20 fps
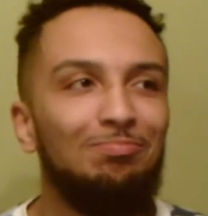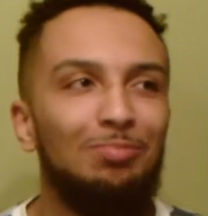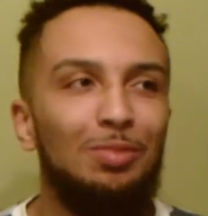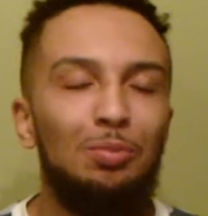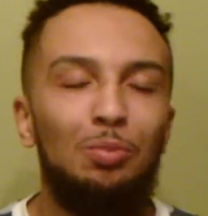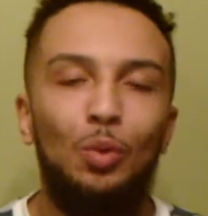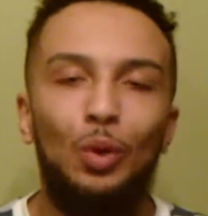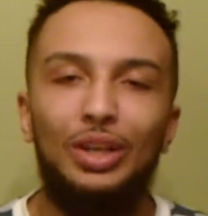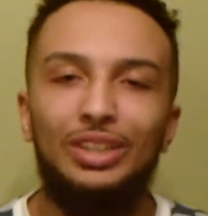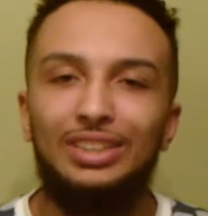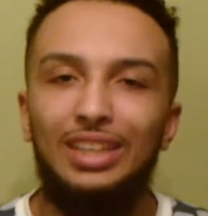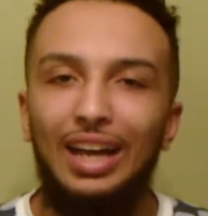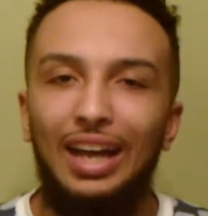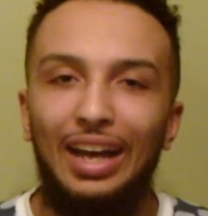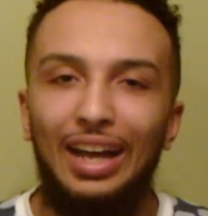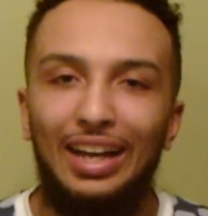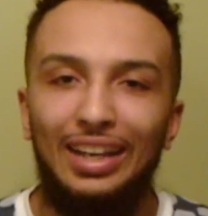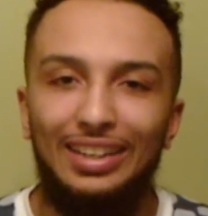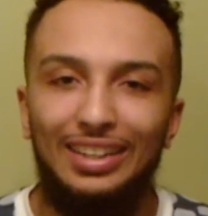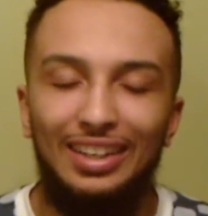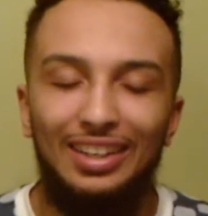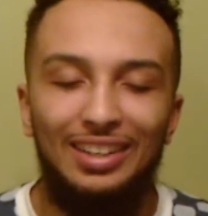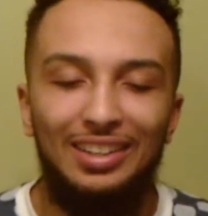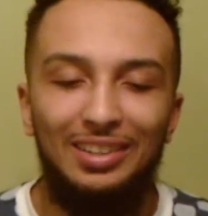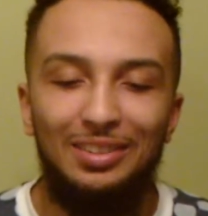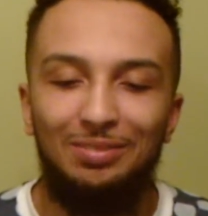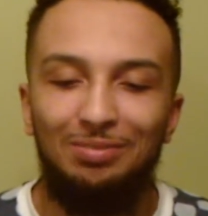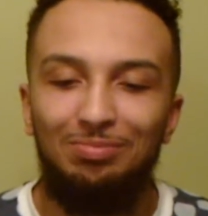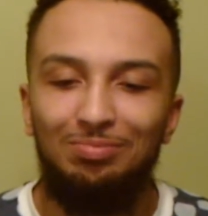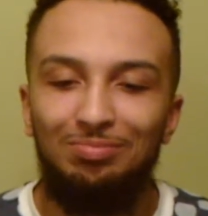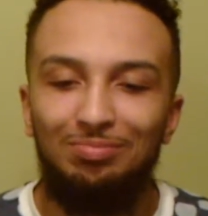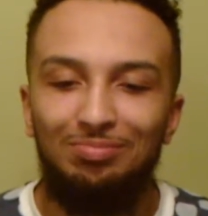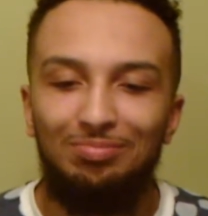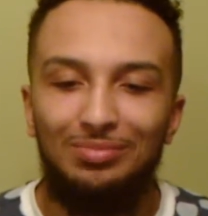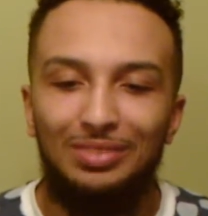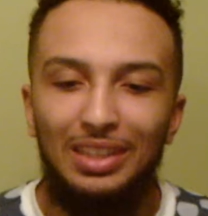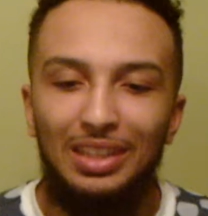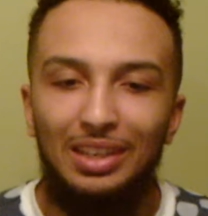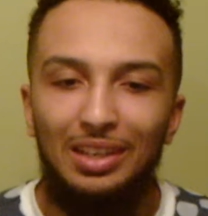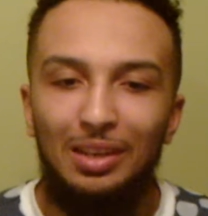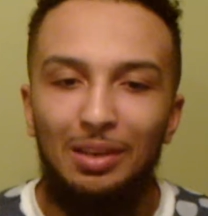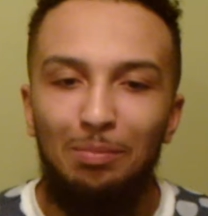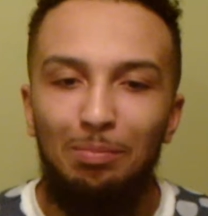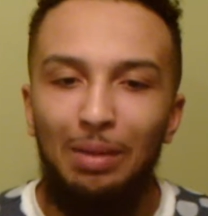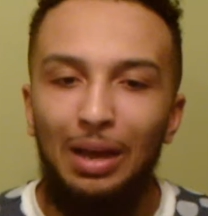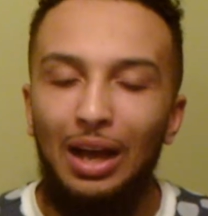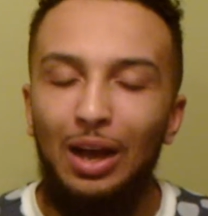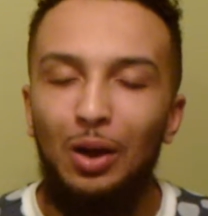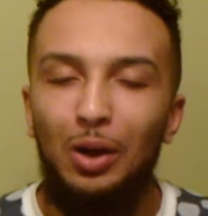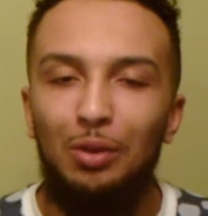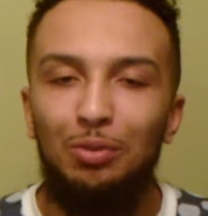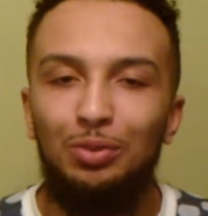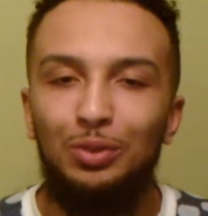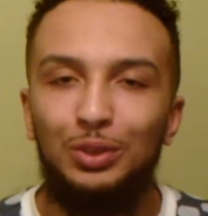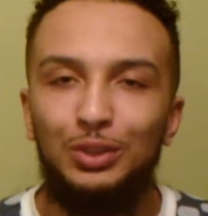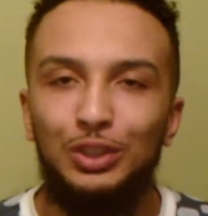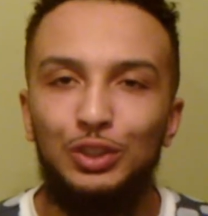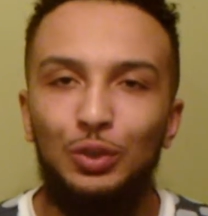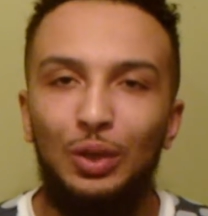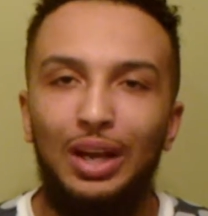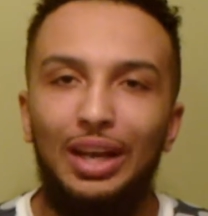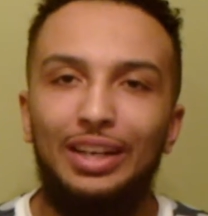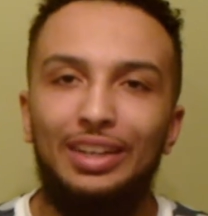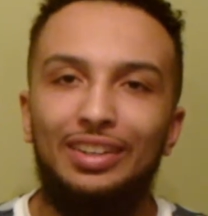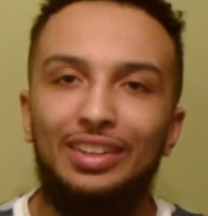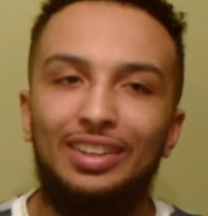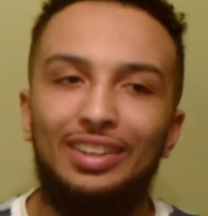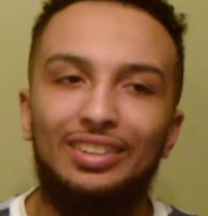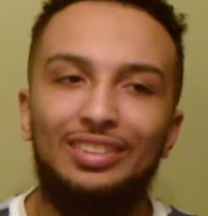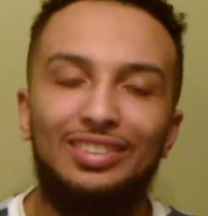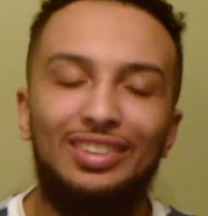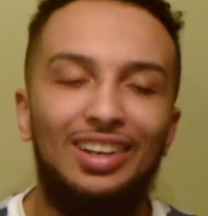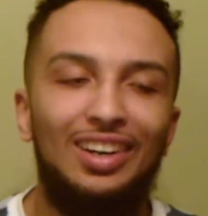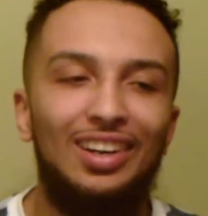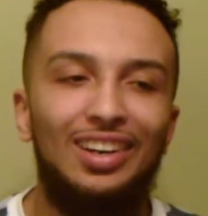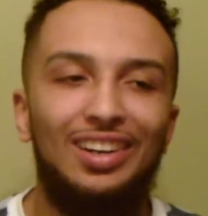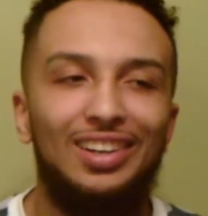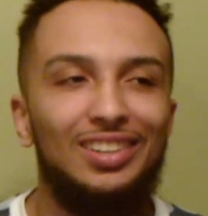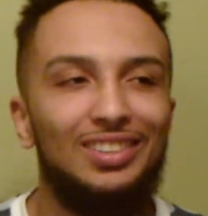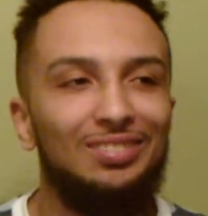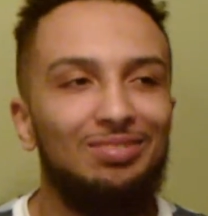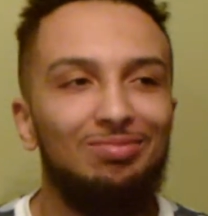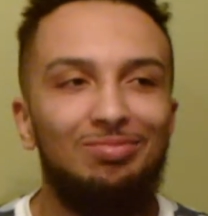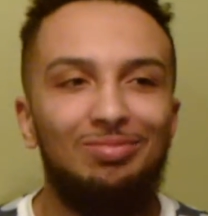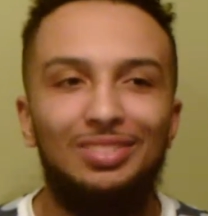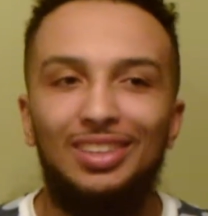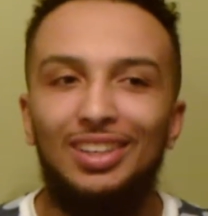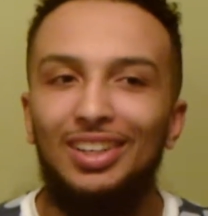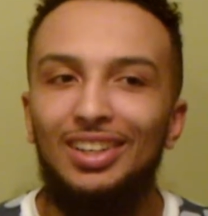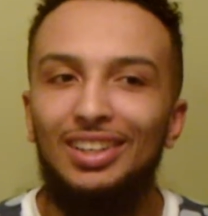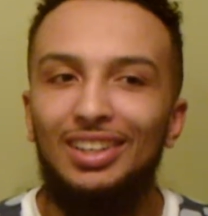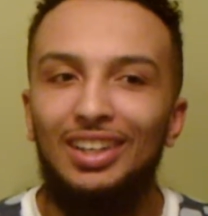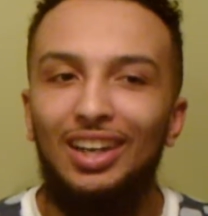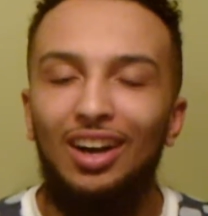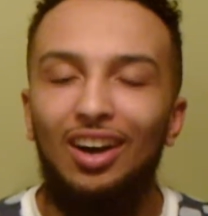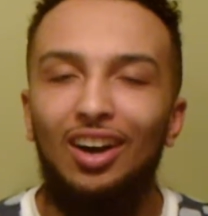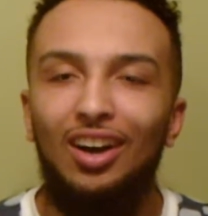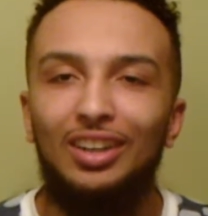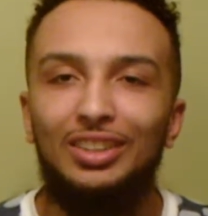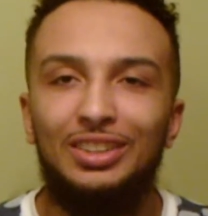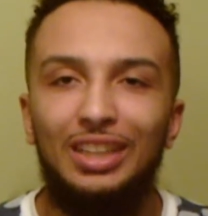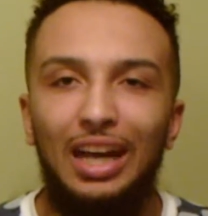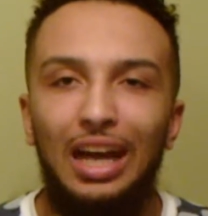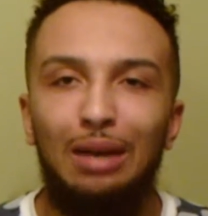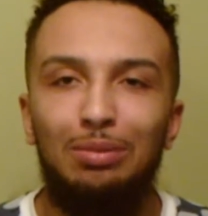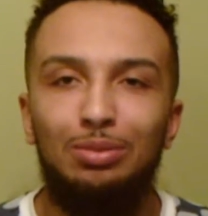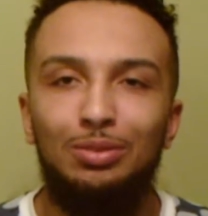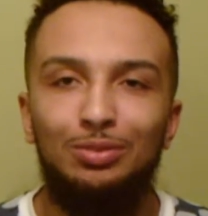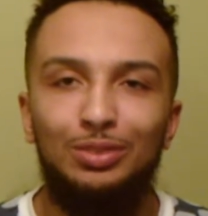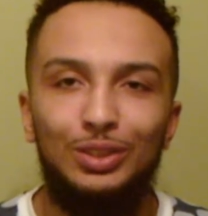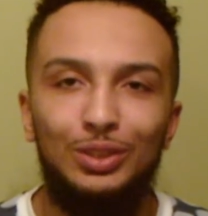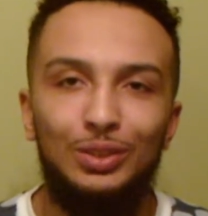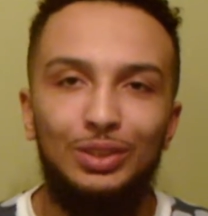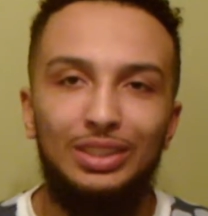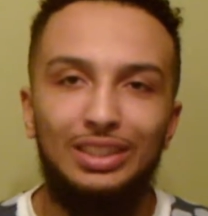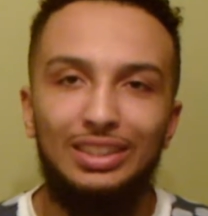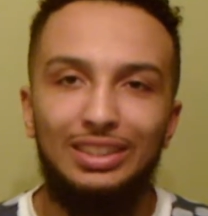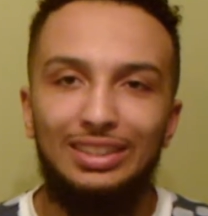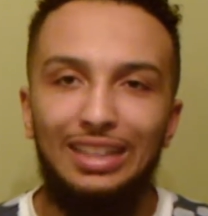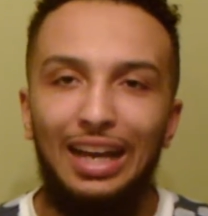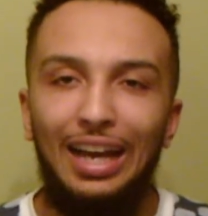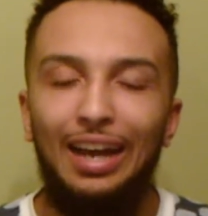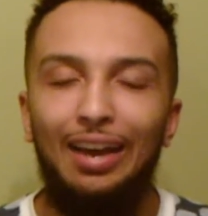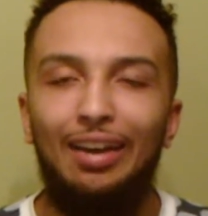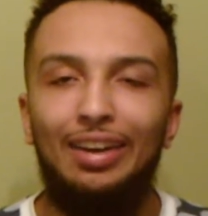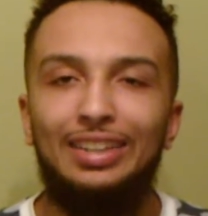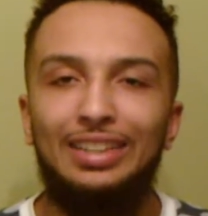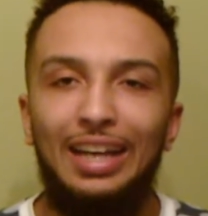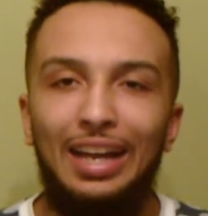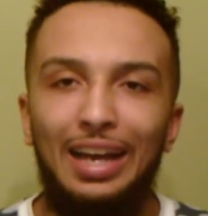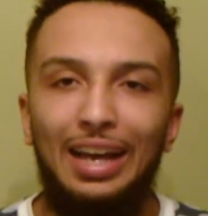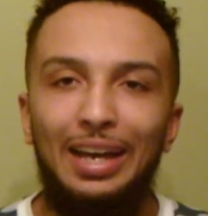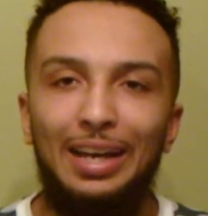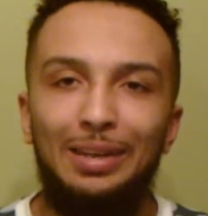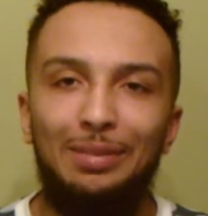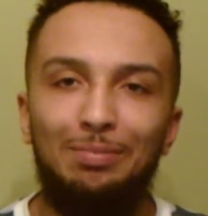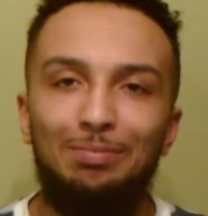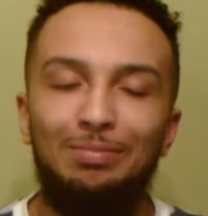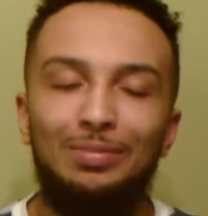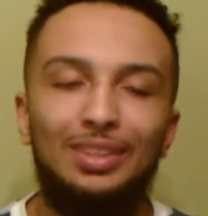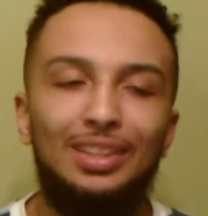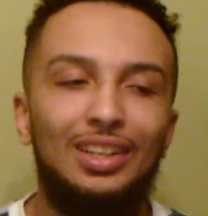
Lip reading: Muay Thai, powerful striker, on top of you the entire time.